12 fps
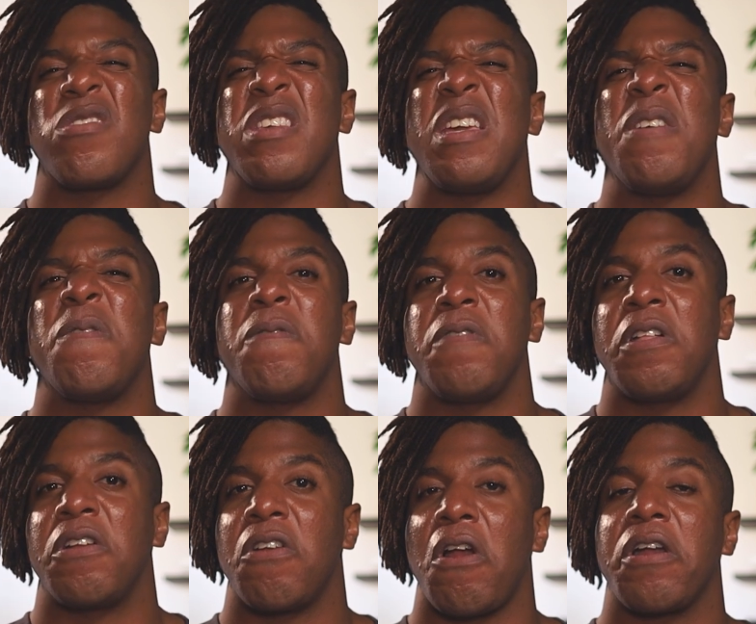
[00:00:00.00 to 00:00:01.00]
see,
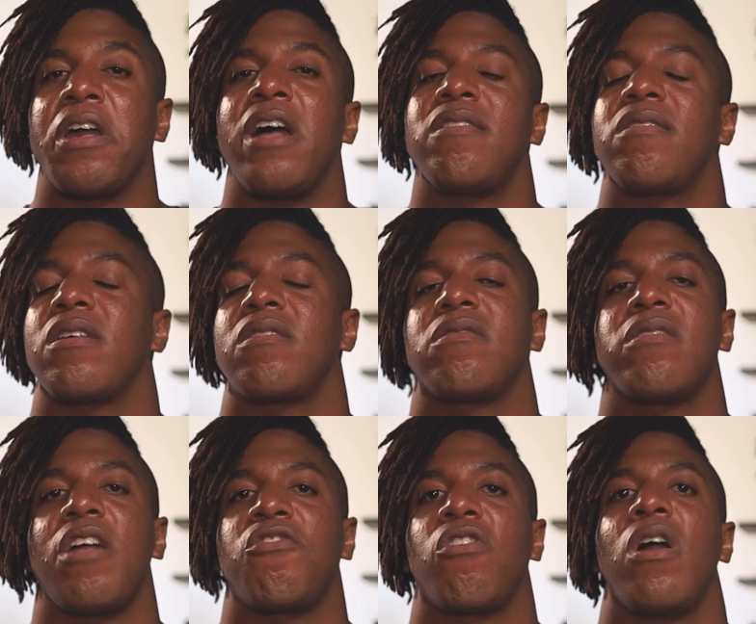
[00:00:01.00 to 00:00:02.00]
feel in our guts,
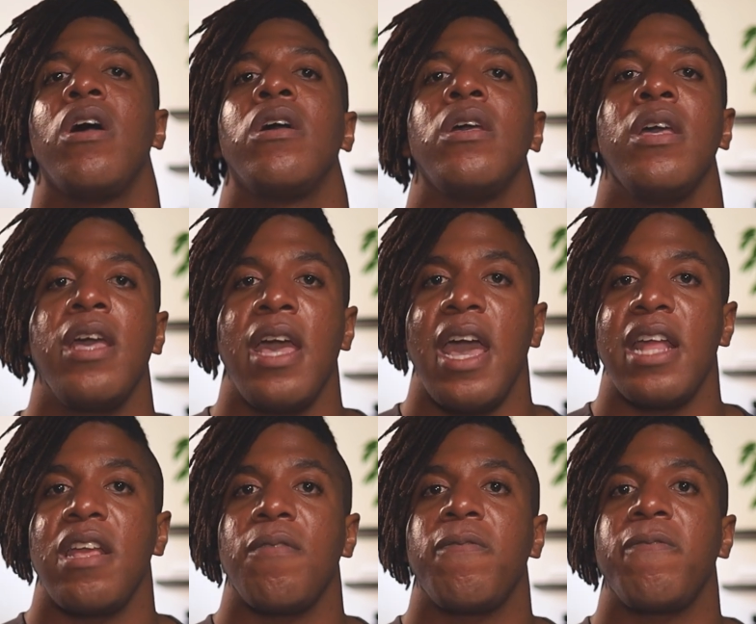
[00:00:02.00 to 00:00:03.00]
etc. And it